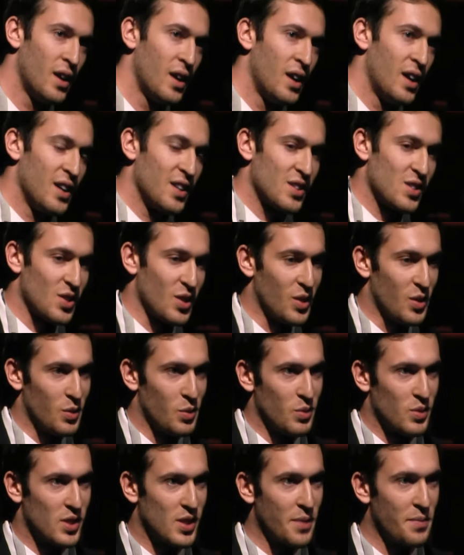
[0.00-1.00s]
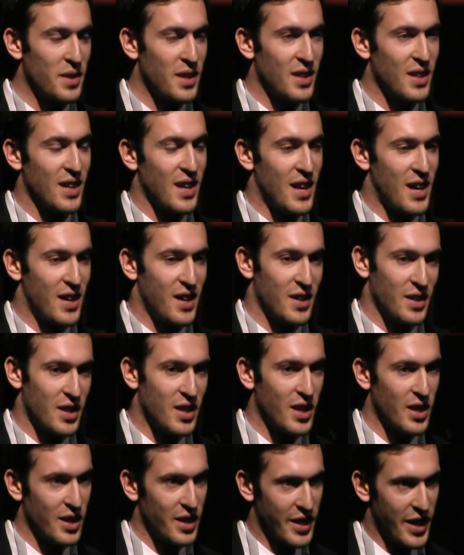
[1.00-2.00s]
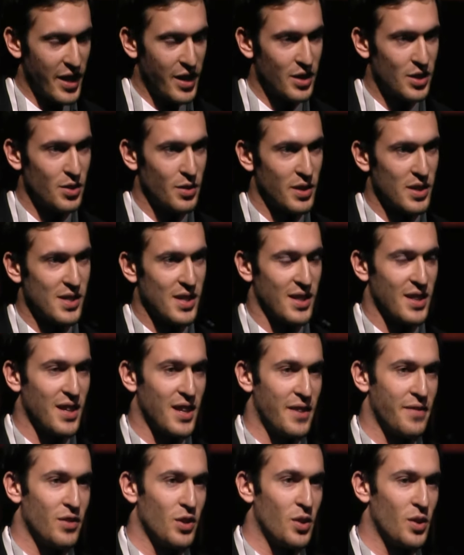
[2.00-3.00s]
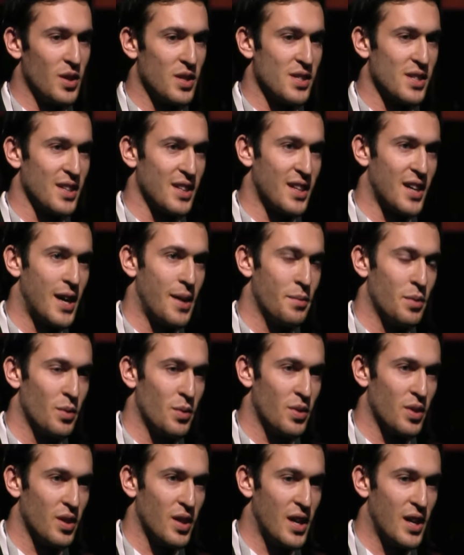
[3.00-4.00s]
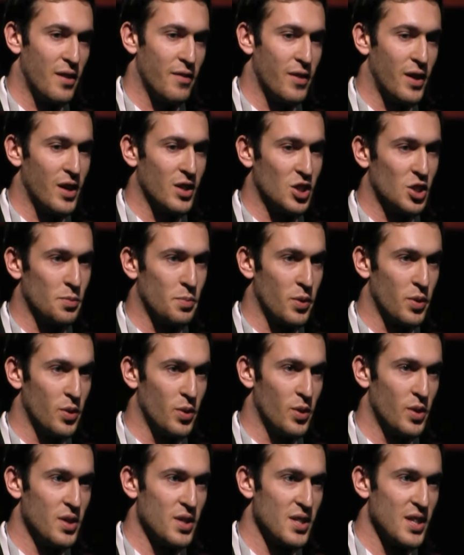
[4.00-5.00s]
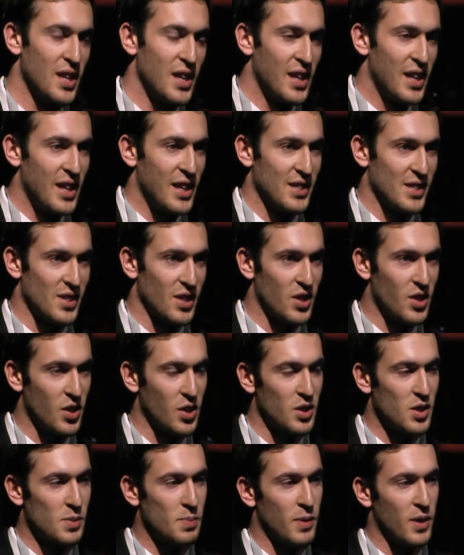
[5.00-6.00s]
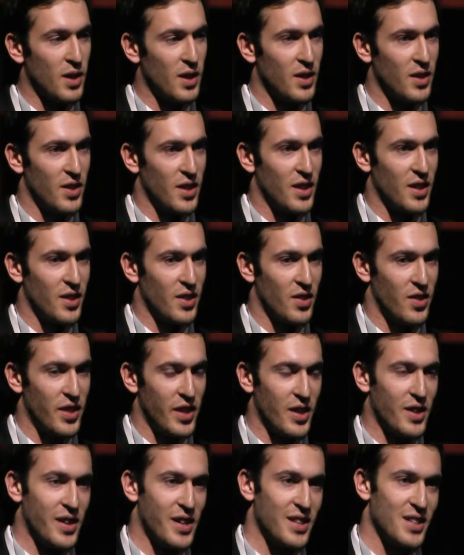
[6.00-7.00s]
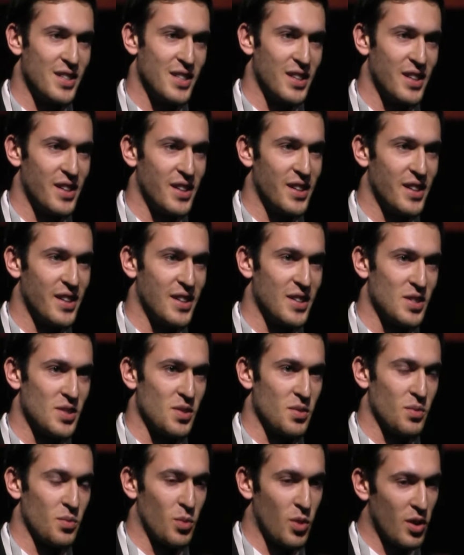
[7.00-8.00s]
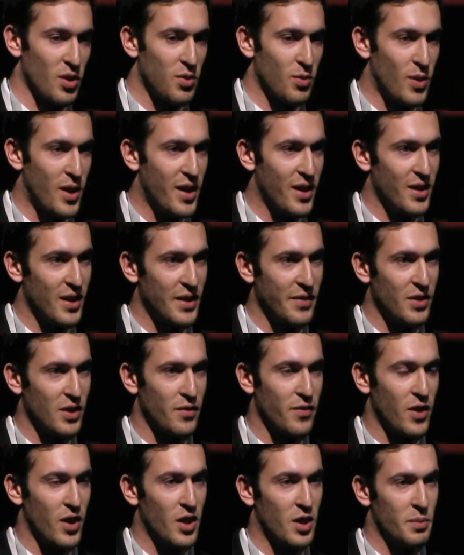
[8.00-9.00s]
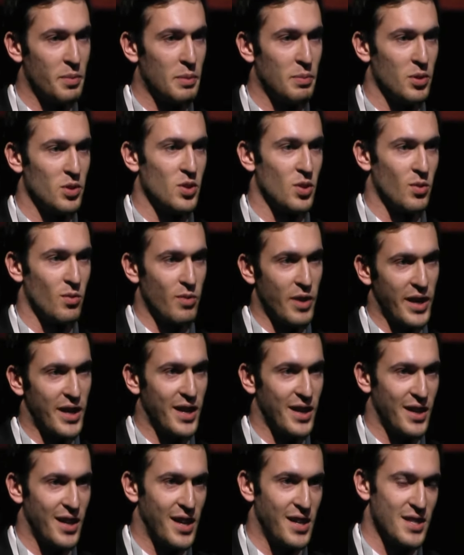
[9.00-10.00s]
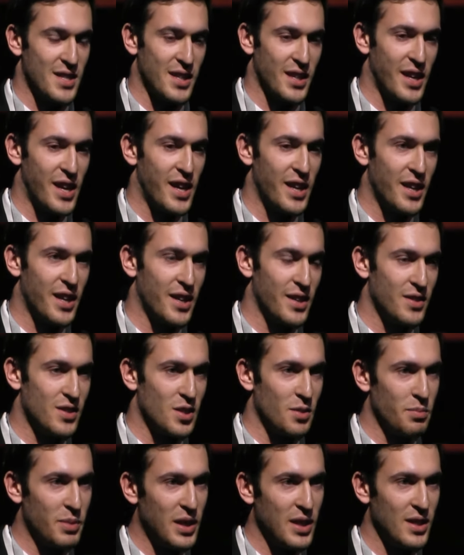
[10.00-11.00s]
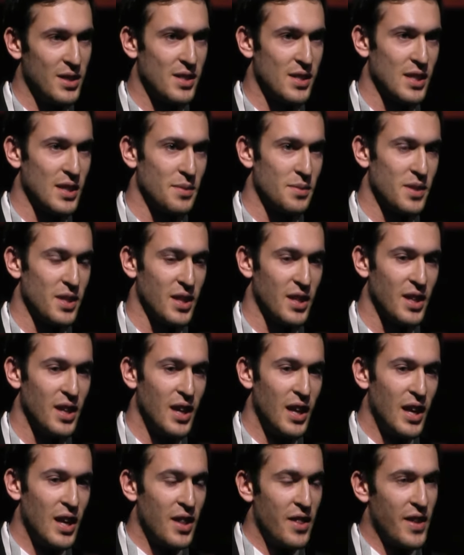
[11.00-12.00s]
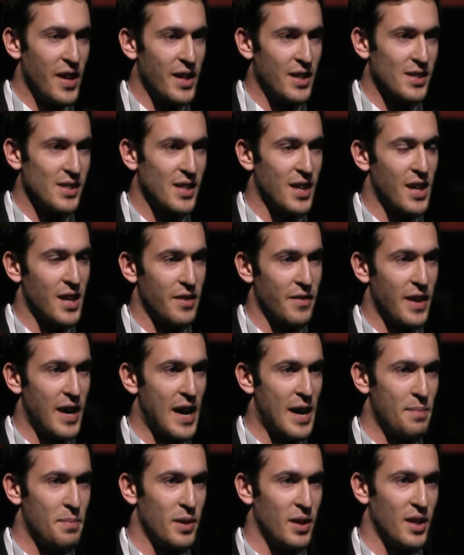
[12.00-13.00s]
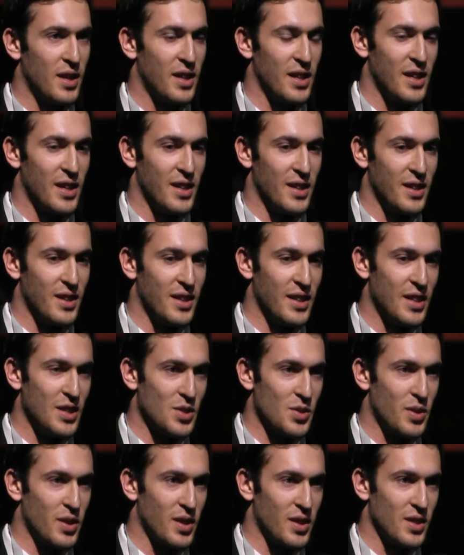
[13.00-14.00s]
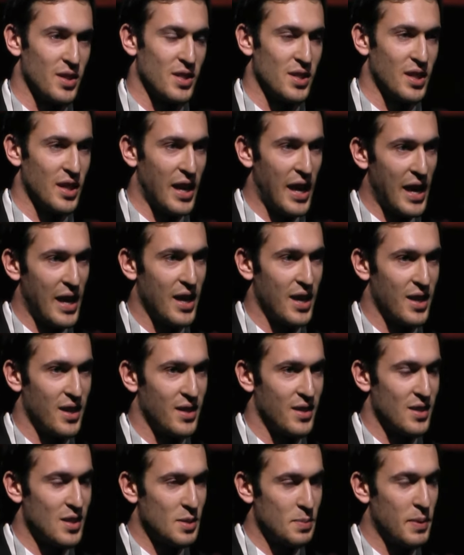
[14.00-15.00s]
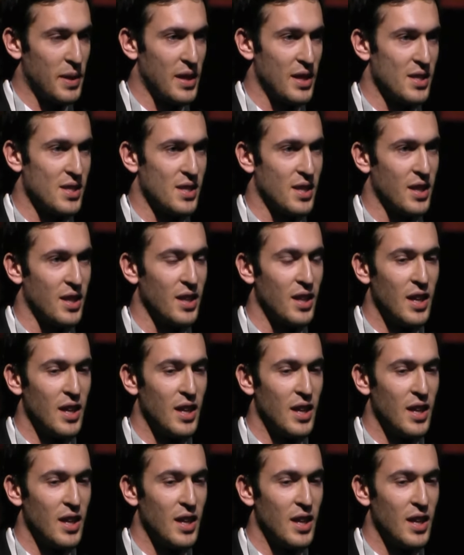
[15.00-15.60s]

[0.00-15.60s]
So something that, a characteristic that I've noticed in common with a lot of entrepreneurs is the chutzpah that their idea is worthwhile even if other people don't recognize it yet. And to me it seems that that's kind of happening in Israel's aid space, that